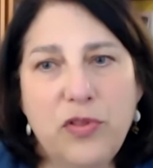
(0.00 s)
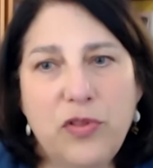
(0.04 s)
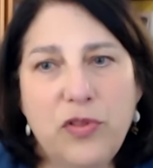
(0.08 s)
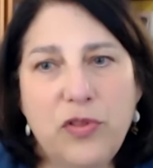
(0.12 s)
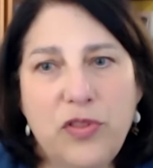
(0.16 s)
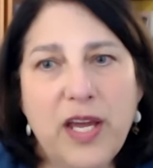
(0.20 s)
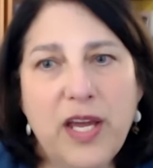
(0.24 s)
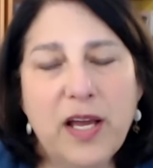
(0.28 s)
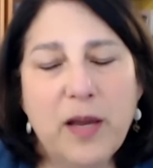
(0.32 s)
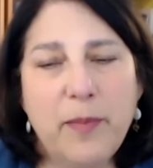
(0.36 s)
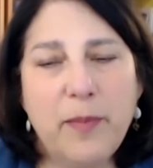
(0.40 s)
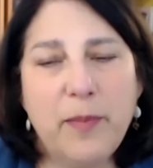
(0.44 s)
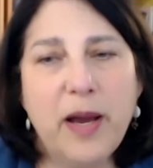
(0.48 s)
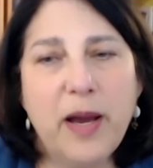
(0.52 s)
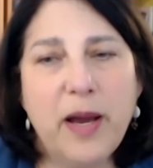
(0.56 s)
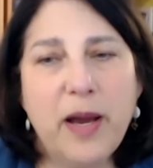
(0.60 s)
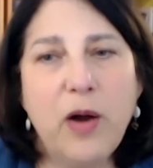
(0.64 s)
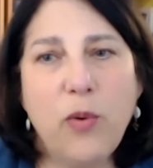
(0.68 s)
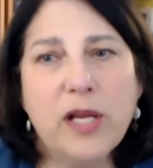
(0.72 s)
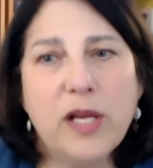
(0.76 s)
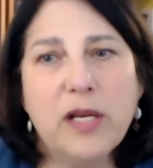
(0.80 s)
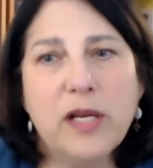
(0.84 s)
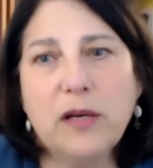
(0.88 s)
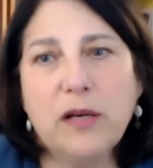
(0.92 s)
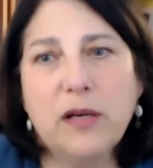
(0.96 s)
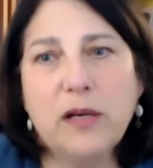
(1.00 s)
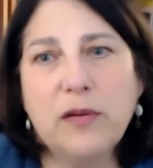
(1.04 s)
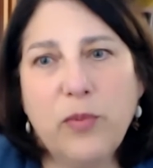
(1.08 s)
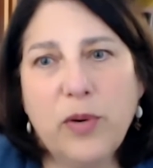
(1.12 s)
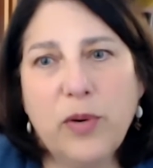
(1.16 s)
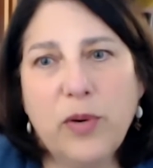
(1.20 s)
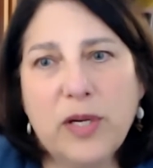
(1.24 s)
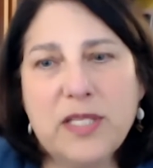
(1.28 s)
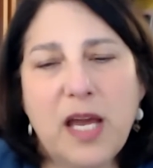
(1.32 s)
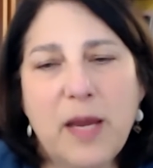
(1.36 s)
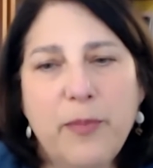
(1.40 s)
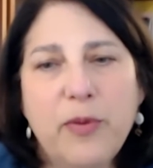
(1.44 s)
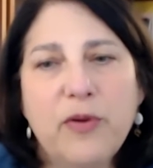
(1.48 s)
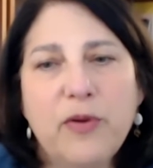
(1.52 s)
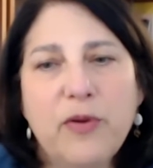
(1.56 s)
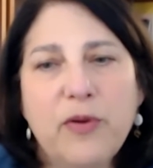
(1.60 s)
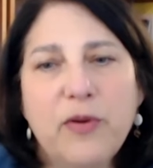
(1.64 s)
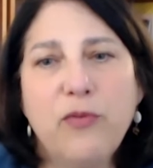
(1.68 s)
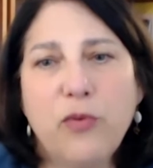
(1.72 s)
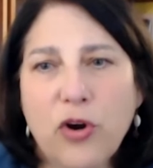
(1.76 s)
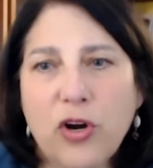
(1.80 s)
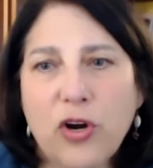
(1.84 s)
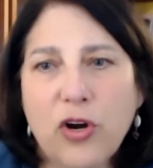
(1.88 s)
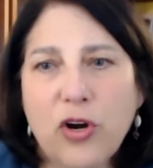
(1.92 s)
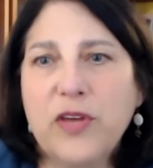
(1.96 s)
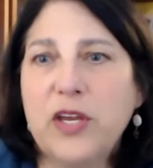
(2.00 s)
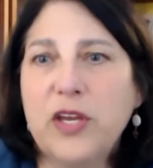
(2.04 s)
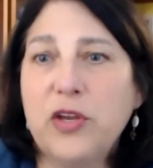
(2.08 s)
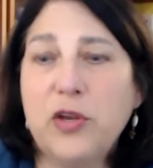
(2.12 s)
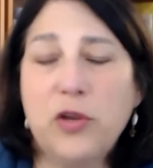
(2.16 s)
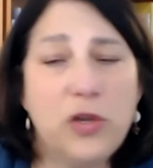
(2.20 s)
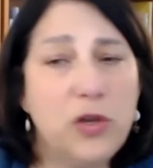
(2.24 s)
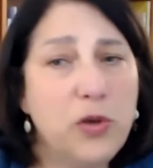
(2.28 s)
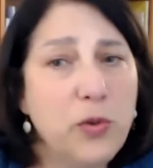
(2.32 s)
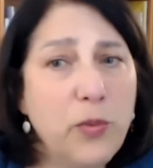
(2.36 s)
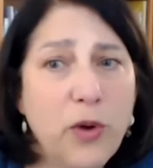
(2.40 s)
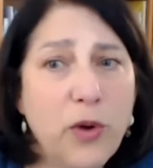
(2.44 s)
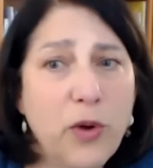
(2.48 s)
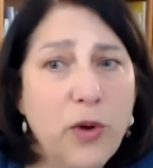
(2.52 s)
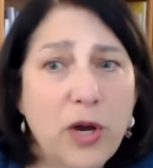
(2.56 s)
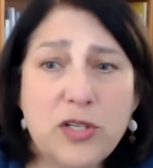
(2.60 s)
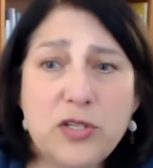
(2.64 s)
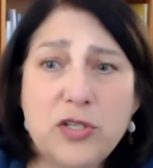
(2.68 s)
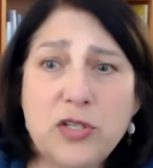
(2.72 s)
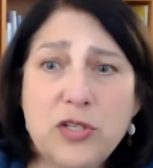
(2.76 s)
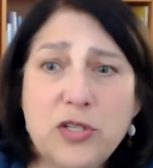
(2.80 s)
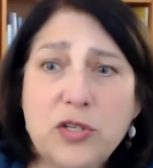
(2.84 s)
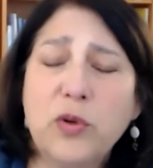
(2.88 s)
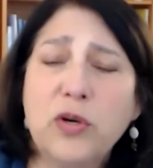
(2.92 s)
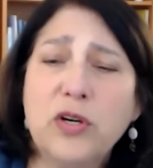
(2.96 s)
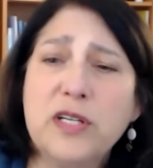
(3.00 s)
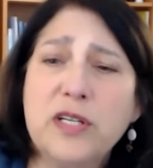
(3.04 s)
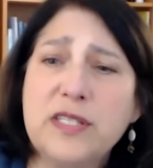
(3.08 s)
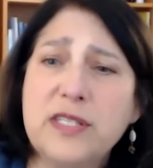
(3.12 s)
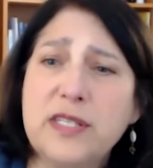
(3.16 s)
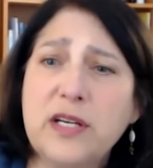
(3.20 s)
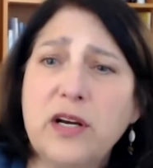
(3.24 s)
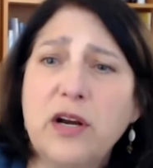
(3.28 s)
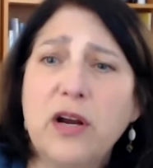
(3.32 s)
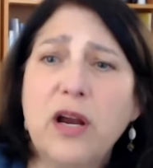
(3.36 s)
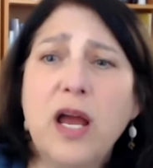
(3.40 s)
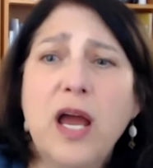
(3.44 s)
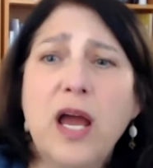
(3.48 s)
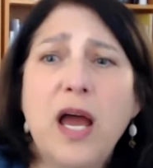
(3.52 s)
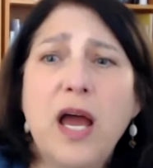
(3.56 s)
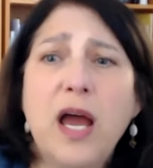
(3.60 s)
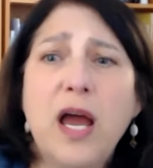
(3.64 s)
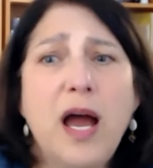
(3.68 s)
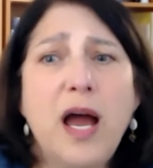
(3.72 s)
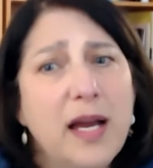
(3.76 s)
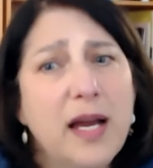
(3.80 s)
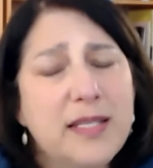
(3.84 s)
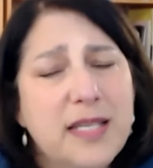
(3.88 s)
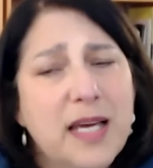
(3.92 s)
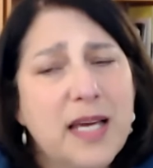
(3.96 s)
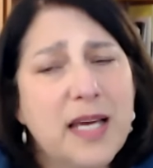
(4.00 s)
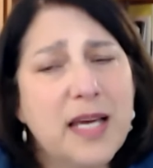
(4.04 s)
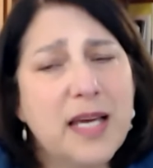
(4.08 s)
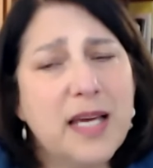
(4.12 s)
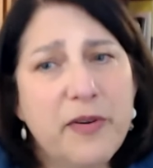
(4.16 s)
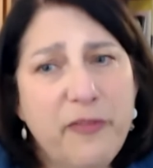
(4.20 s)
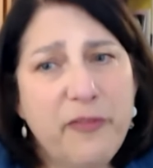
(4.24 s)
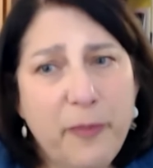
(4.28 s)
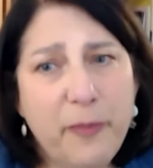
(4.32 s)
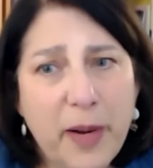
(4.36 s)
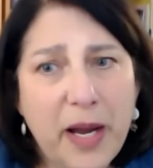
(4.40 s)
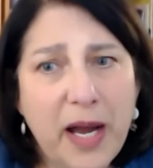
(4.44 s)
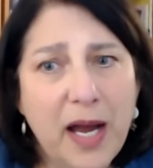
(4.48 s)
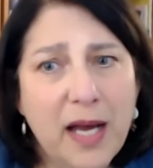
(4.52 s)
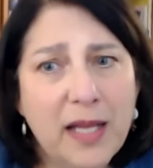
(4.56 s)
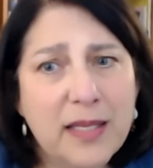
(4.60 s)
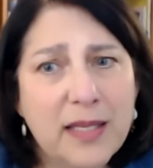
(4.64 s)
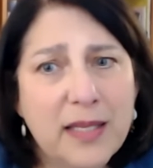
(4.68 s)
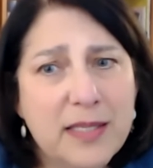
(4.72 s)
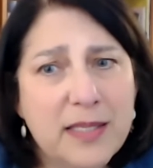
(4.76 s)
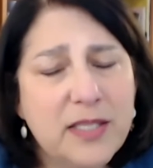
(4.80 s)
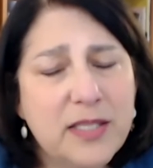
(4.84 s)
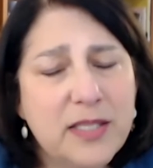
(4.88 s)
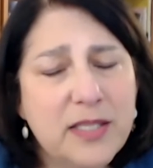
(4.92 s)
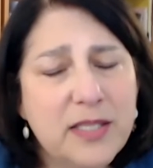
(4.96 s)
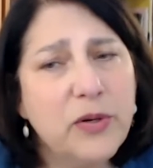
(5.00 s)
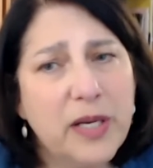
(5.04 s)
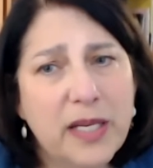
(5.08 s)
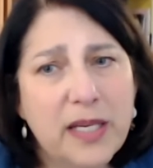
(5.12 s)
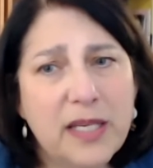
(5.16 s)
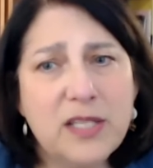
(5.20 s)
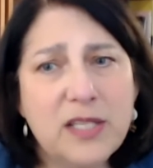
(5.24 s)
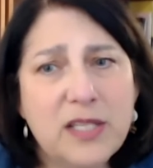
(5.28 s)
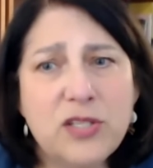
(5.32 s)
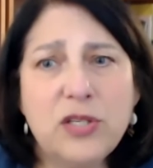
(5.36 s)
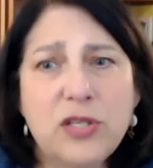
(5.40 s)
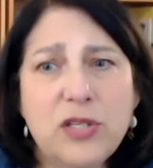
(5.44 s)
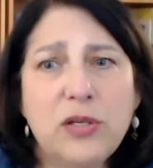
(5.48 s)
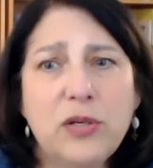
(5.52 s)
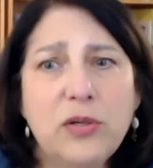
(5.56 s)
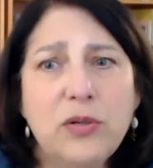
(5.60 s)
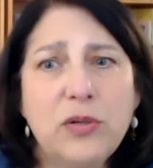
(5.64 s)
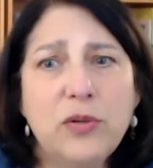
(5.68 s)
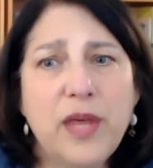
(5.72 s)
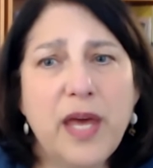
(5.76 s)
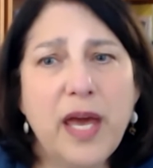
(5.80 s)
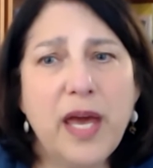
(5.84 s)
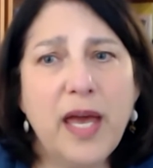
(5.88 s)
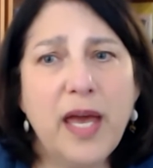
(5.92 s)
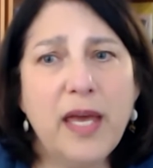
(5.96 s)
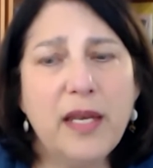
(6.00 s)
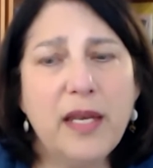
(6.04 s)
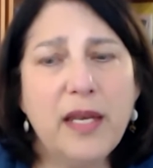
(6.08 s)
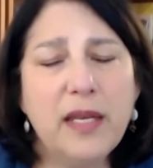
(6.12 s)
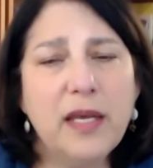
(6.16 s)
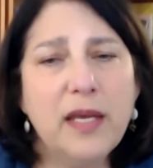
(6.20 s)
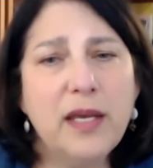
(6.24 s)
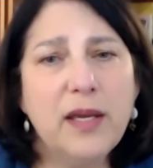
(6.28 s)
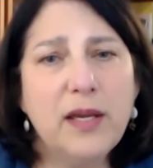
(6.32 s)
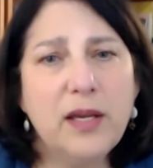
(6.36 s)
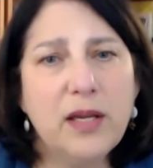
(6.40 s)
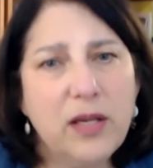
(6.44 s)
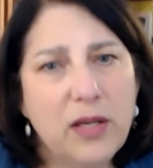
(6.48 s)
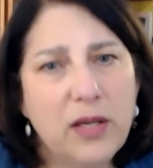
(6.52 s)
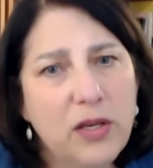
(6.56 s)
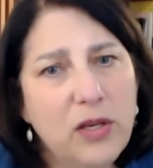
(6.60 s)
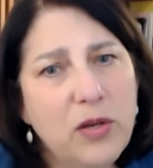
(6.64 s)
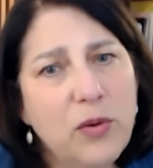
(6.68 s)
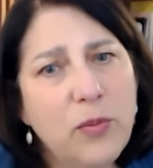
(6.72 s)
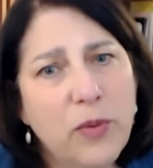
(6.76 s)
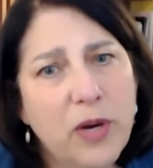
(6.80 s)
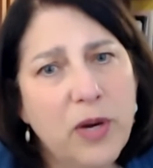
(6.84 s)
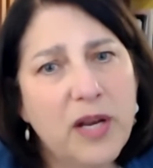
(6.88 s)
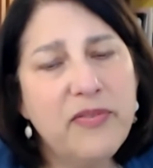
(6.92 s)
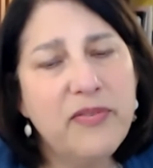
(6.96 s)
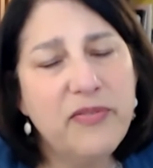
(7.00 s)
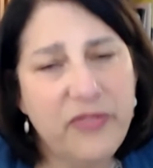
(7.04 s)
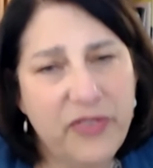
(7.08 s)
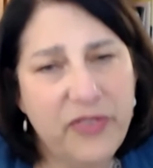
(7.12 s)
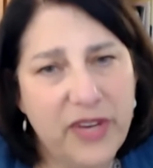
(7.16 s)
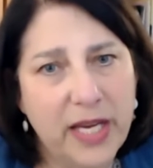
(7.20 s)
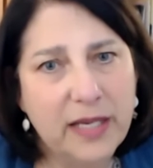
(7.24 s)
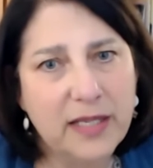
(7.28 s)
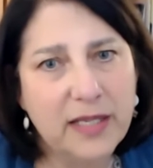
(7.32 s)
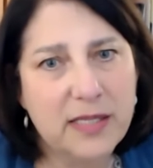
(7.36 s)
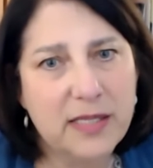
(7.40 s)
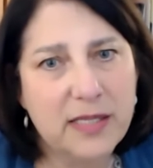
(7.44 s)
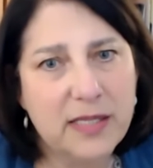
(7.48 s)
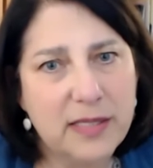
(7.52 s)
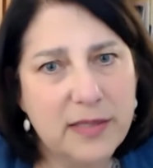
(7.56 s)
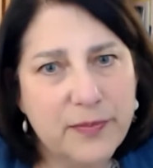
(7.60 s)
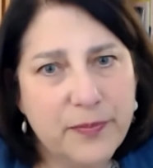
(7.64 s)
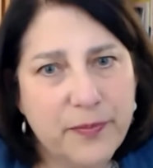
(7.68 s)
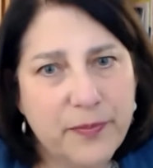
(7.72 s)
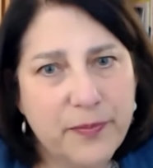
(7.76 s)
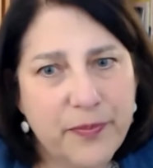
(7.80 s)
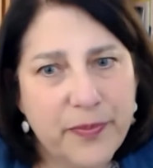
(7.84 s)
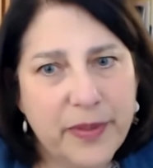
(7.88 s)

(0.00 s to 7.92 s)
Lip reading: think about what type of work that you want to do, or is there a type of policy or an issue that you want to fix